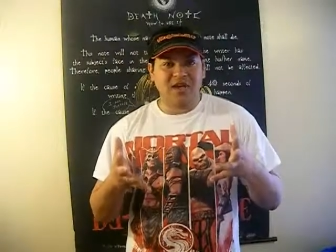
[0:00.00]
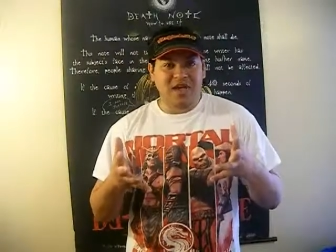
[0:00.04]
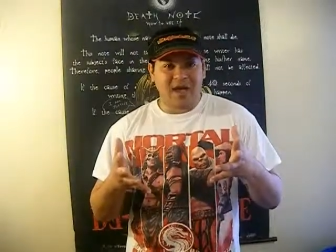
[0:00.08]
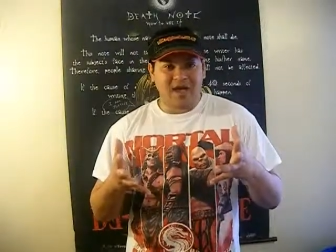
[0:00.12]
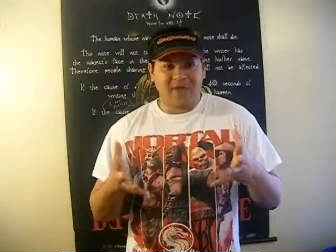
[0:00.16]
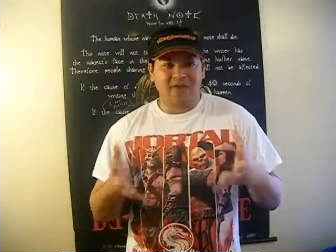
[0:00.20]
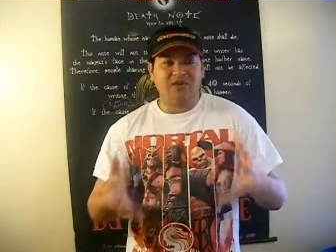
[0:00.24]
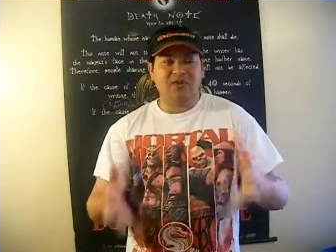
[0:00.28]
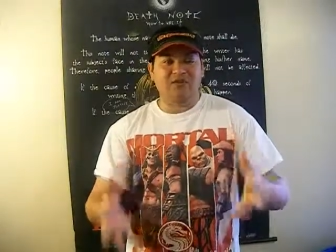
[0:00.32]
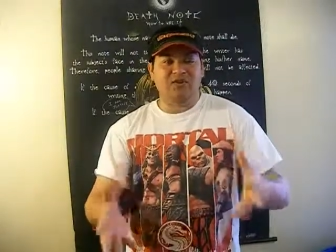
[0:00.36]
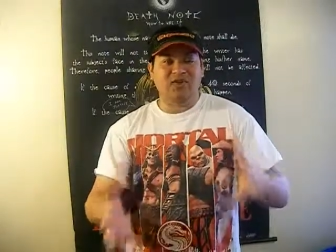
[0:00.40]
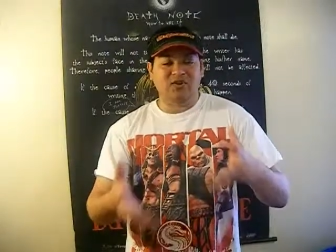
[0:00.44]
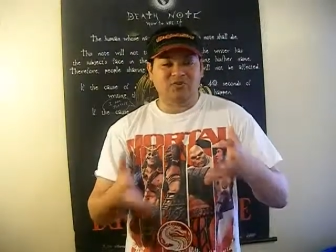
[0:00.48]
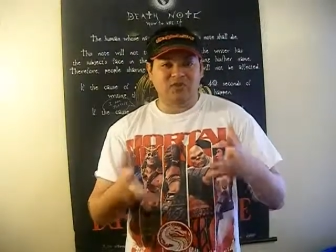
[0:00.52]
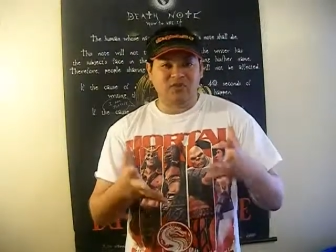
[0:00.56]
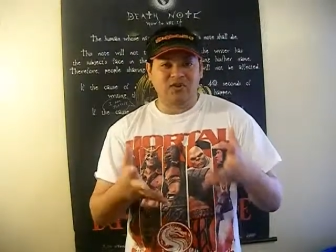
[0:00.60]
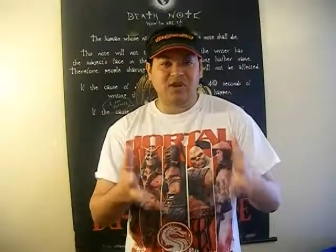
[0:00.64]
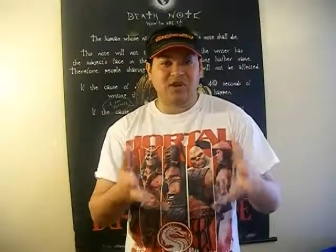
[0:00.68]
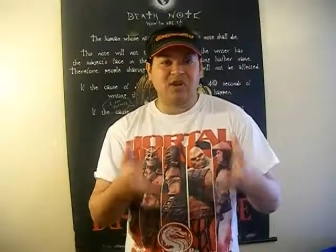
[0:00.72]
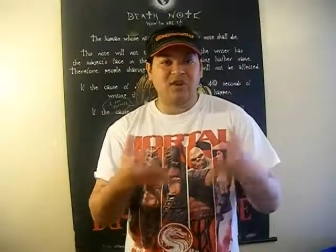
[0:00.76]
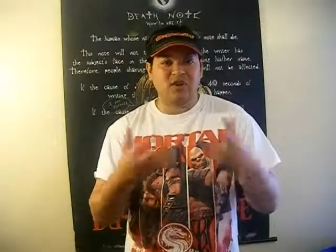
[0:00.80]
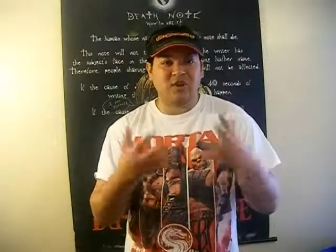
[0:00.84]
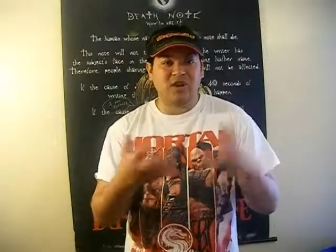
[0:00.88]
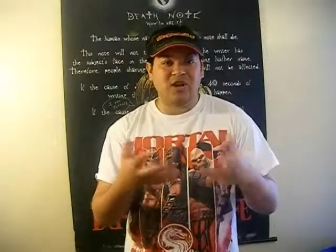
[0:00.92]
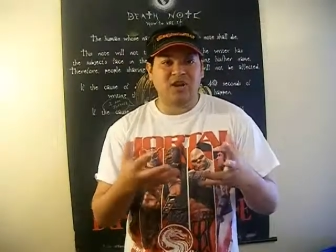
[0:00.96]
I mean, if she's
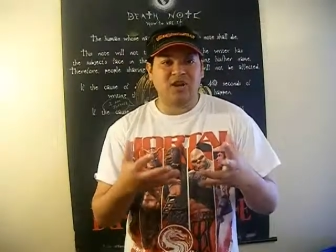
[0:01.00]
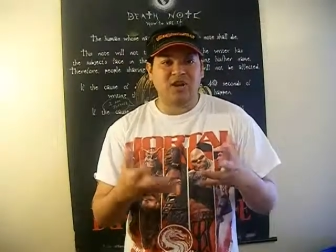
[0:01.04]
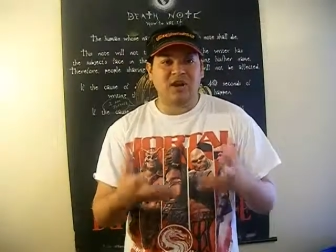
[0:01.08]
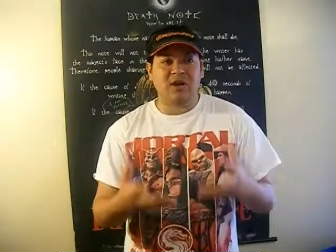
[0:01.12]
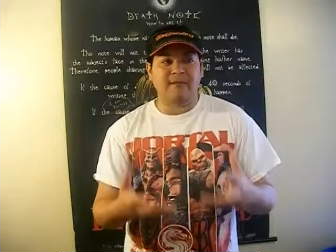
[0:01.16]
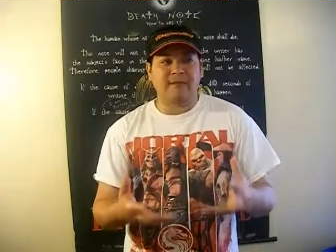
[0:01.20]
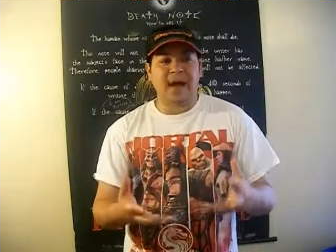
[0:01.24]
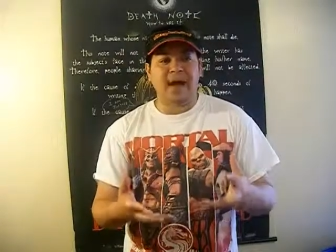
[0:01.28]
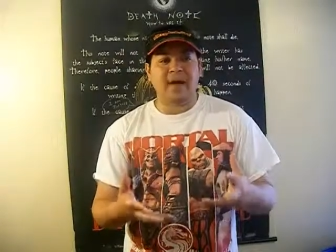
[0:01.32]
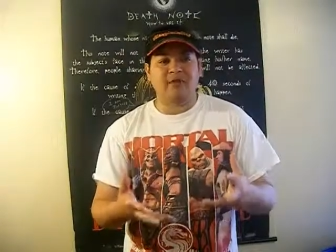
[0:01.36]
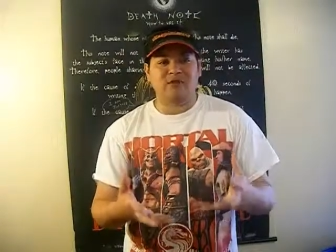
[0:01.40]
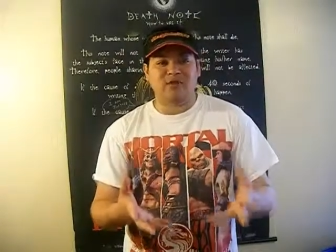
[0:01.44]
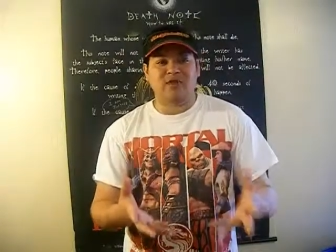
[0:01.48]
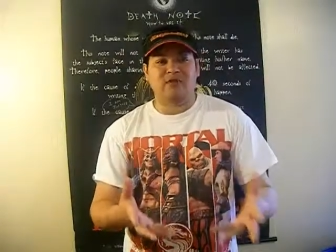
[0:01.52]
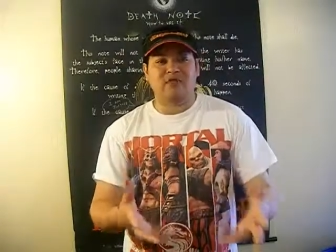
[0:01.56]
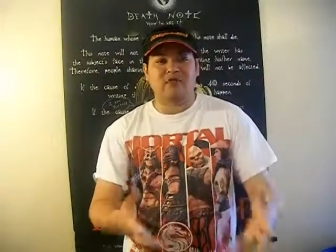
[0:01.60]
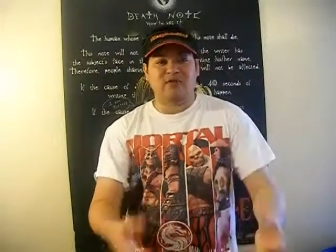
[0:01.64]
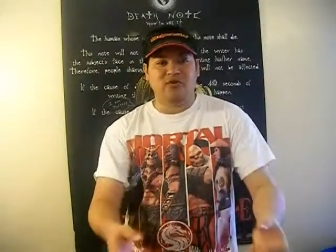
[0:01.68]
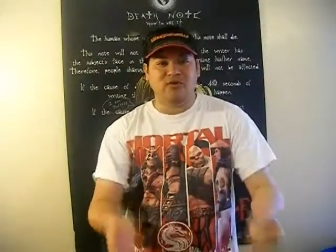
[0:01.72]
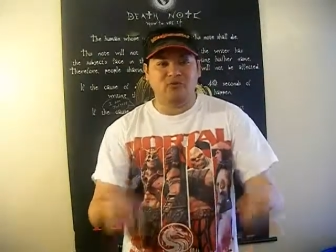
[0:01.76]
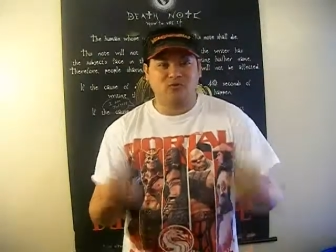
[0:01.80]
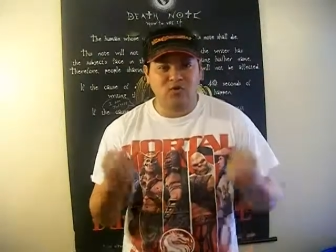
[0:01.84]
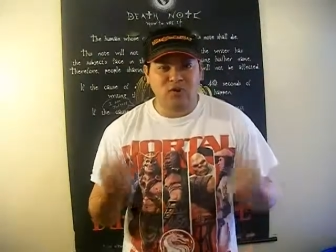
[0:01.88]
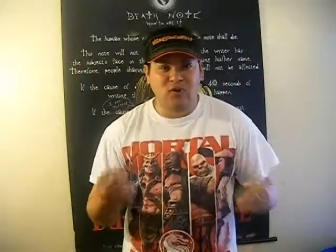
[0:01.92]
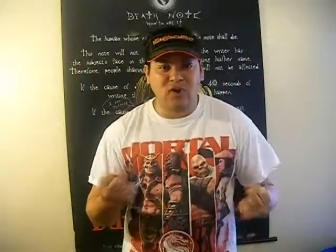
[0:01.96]
really good enough out there in
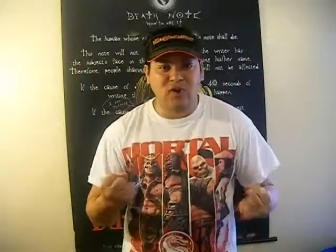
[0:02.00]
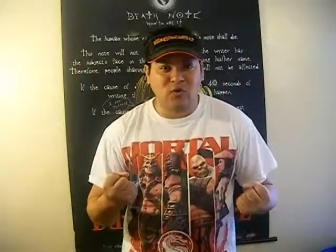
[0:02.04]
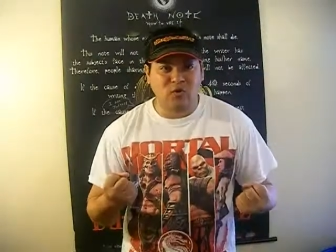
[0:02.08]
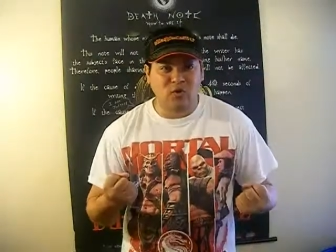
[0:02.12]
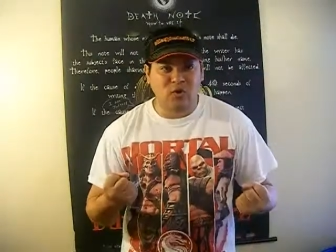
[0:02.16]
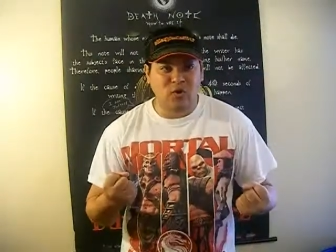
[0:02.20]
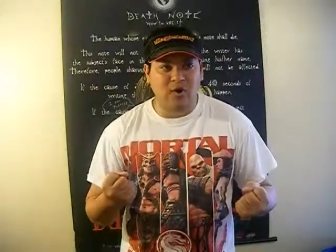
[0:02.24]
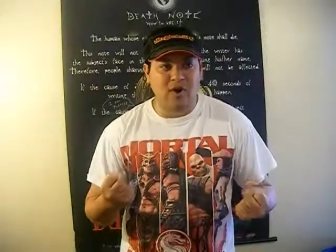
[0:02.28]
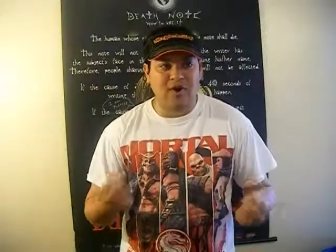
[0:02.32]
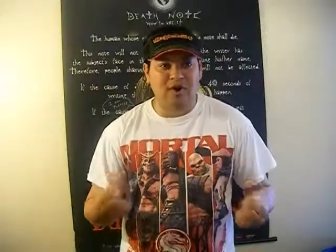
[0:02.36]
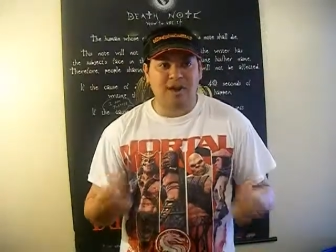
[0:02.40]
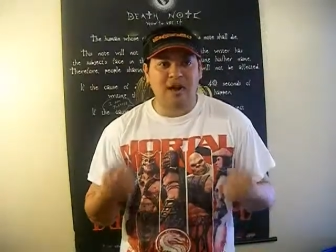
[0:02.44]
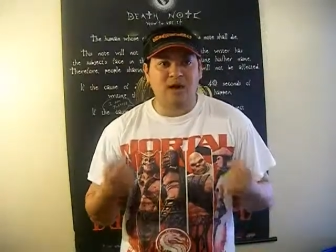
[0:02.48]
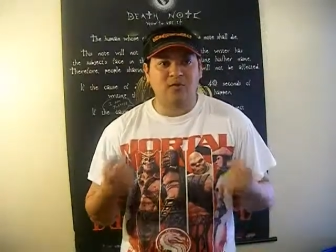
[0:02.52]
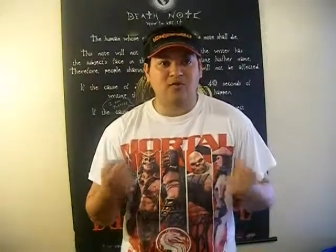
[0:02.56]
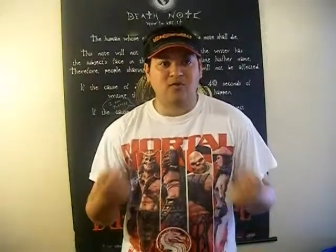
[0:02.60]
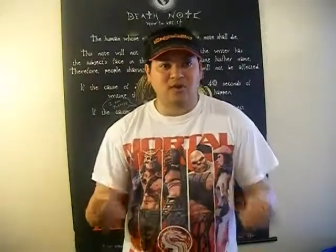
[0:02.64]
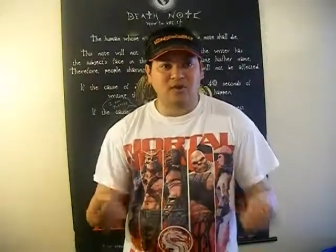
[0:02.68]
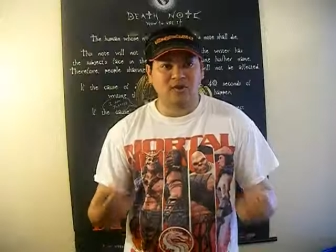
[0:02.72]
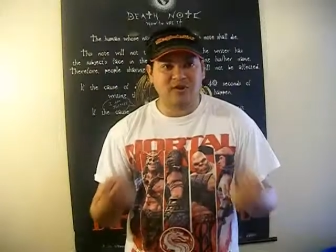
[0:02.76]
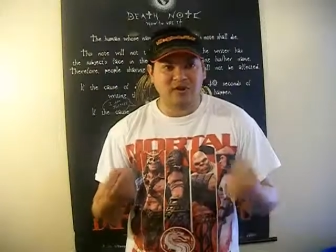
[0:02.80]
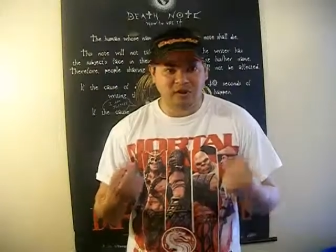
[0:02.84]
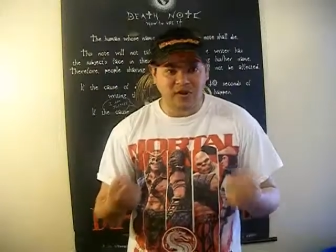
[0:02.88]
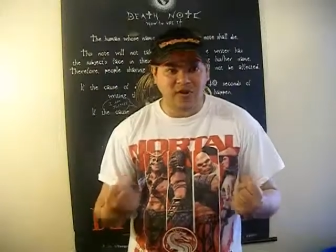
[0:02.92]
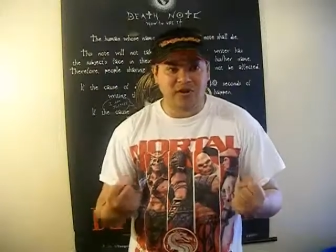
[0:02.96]
the real world, like, how
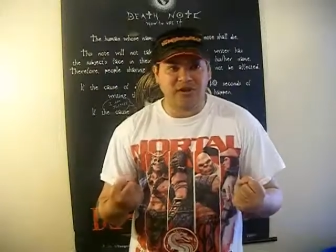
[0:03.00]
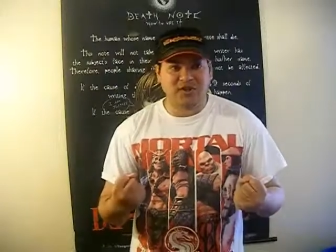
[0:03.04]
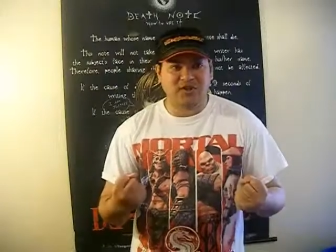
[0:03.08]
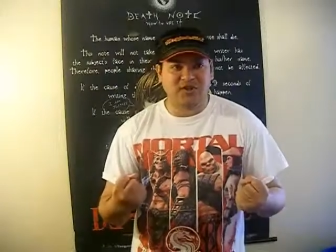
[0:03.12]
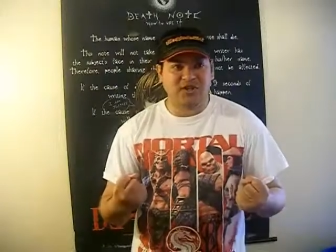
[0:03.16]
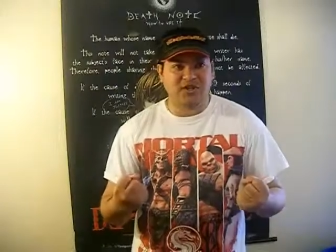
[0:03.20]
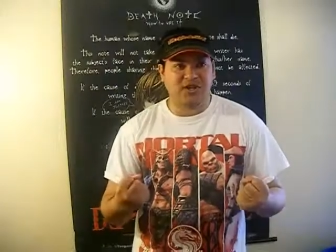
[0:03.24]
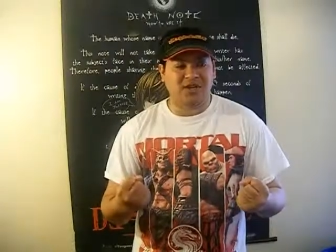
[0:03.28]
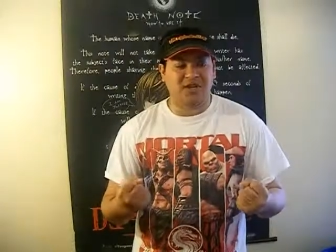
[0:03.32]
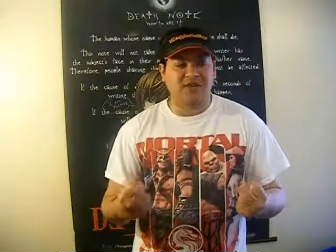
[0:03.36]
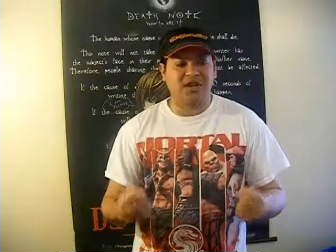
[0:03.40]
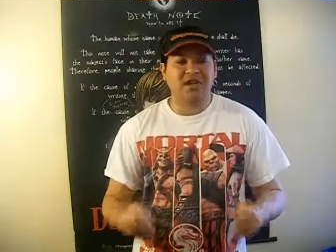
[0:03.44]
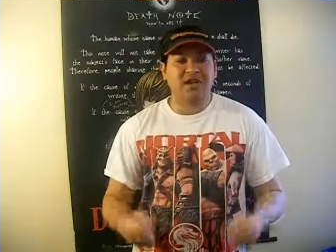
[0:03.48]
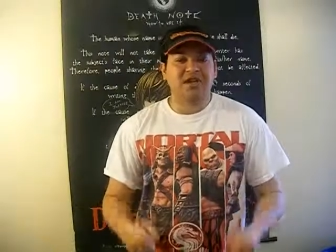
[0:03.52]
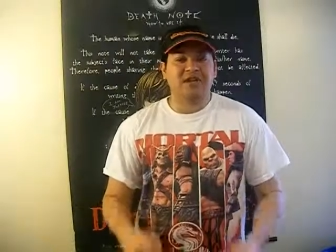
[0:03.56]
good is she?